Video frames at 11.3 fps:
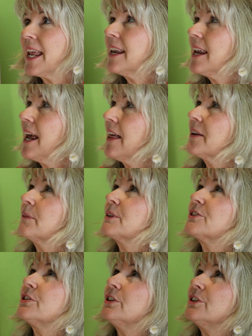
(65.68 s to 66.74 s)
now there were
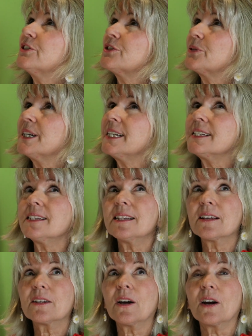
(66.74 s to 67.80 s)
2 trees in the
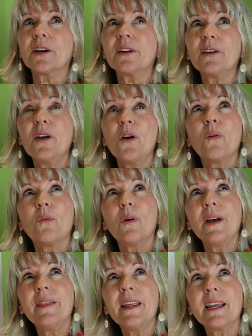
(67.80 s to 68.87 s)
garden,
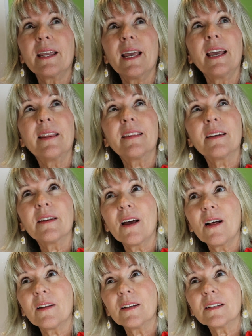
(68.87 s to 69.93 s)
one that gave the
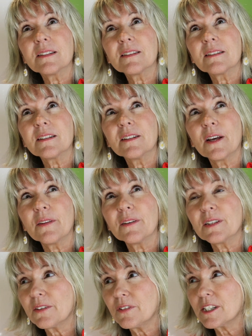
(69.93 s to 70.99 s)
knowledge to know the
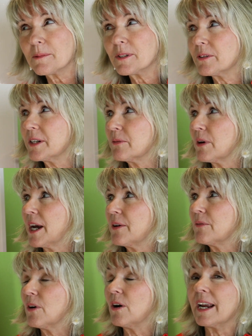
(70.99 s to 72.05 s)
difference between right and
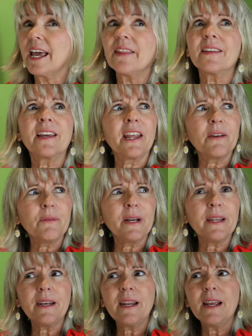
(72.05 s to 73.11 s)
wrong, and the other
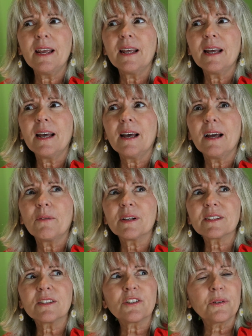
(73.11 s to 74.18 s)
one was
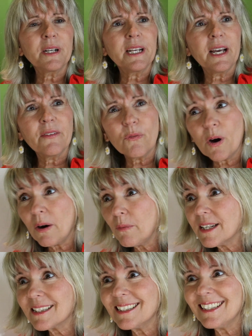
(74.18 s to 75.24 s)
the tree of, what
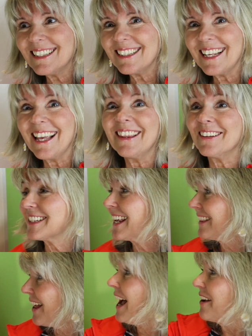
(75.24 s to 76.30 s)
was it? And they'll say,
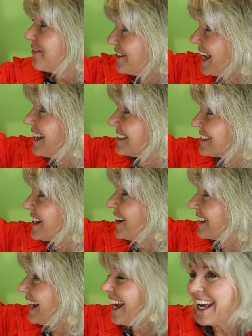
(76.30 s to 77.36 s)
life. Yes,
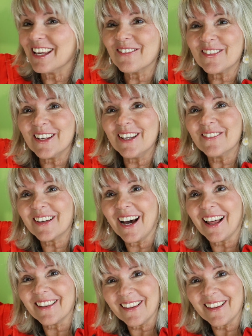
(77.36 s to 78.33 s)
okay, if you've got